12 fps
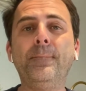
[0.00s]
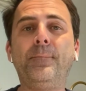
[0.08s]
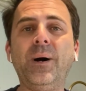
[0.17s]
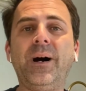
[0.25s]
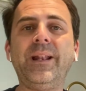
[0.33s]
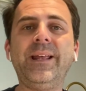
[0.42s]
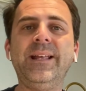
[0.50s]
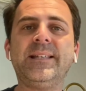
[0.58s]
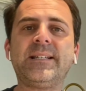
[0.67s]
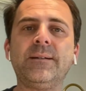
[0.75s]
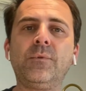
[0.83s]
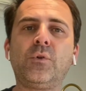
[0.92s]
But it's
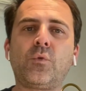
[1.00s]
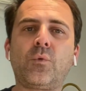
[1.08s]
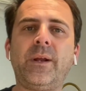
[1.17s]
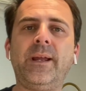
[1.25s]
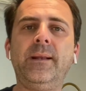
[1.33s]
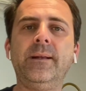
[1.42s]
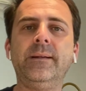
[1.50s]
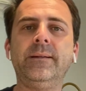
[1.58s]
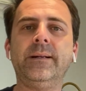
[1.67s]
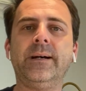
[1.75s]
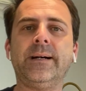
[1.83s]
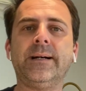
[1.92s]
some great
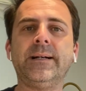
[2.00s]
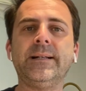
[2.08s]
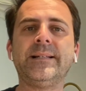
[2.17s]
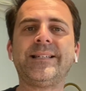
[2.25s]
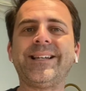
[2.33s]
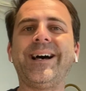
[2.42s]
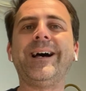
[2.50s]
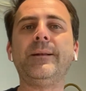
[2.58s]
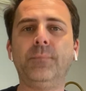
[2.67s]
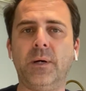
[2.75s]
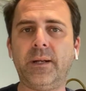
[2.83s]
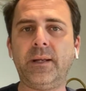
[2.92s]

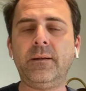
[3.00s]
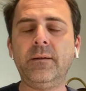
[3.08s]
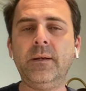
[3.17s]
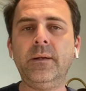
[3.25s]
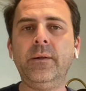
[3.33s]
side money